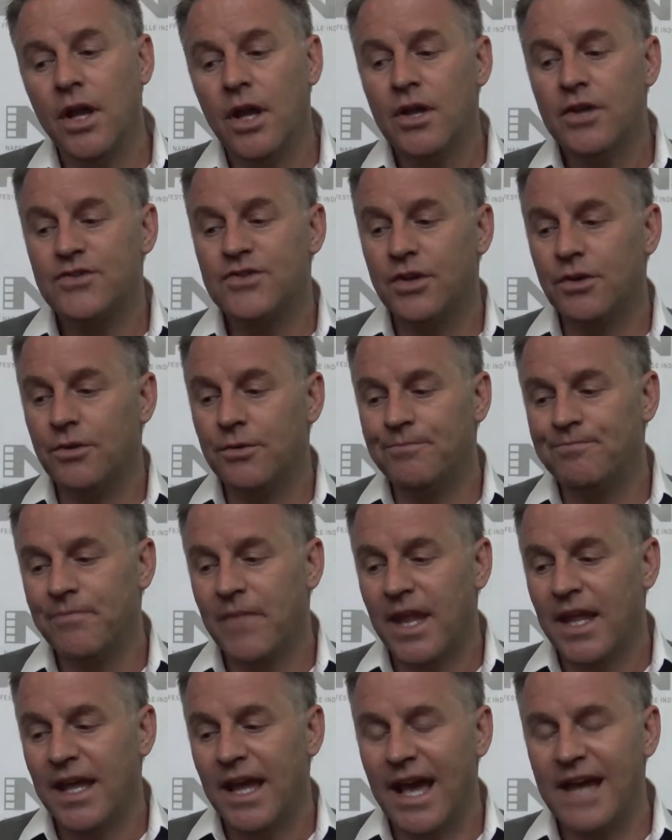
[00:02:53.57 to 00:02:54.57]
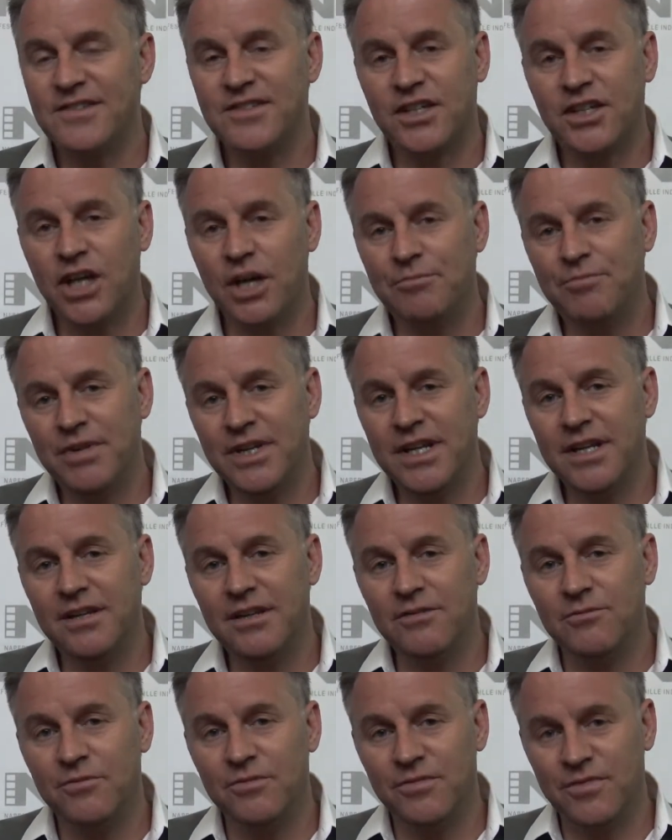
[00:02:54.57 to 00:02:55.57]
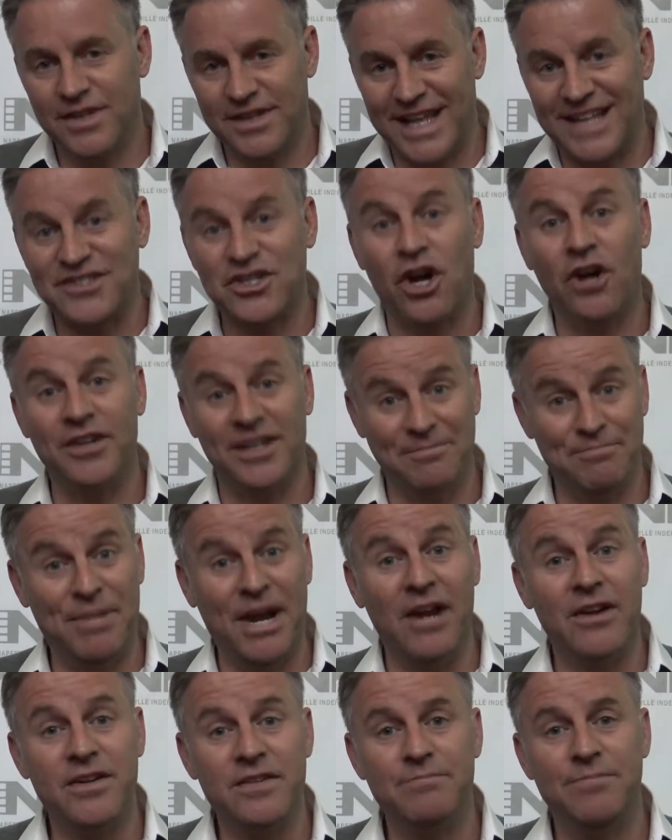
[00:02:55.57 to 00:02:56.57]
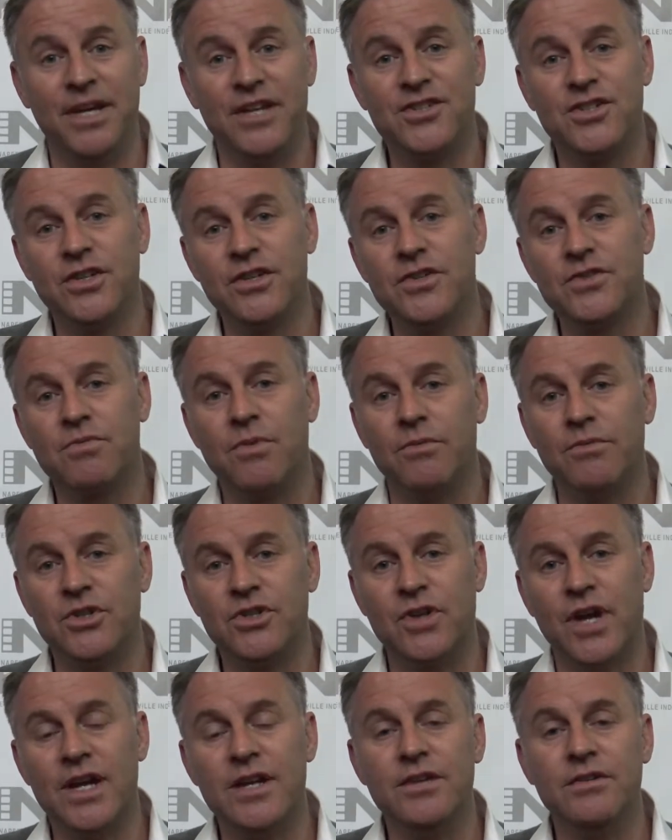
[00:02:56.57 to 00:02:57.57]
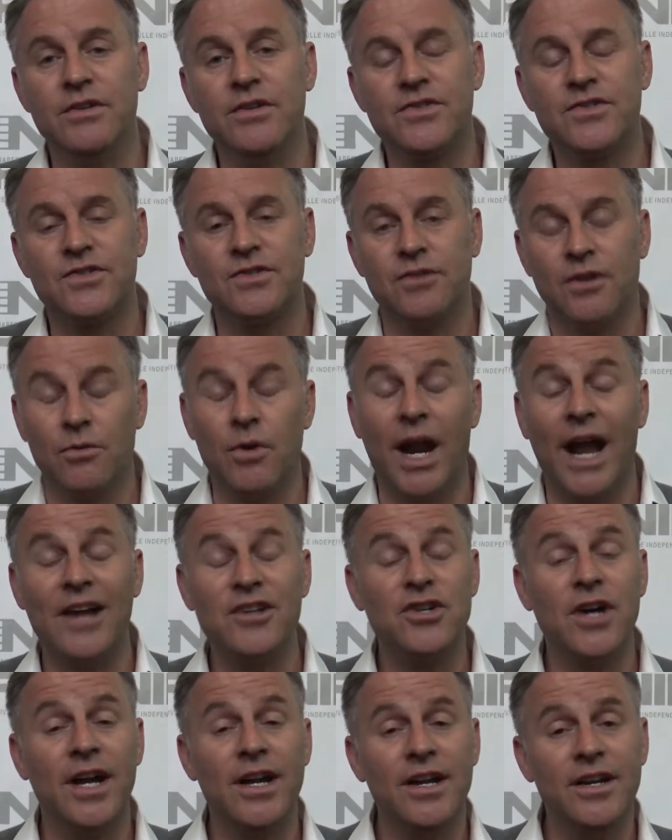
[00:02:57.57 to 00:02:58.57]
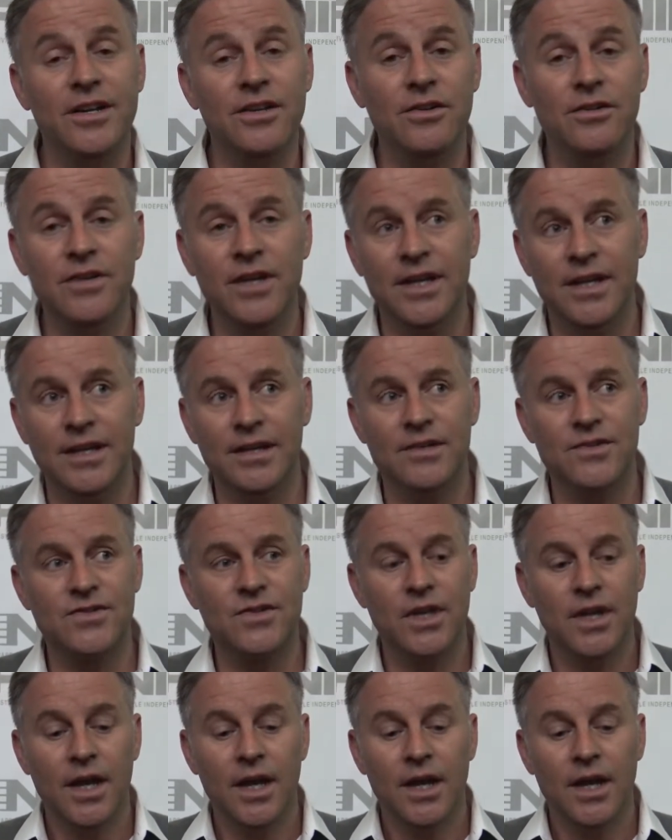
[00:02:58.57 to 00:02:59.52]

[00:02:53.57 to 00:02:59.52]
So as a company that's called Imperative Pictures, what I try to do is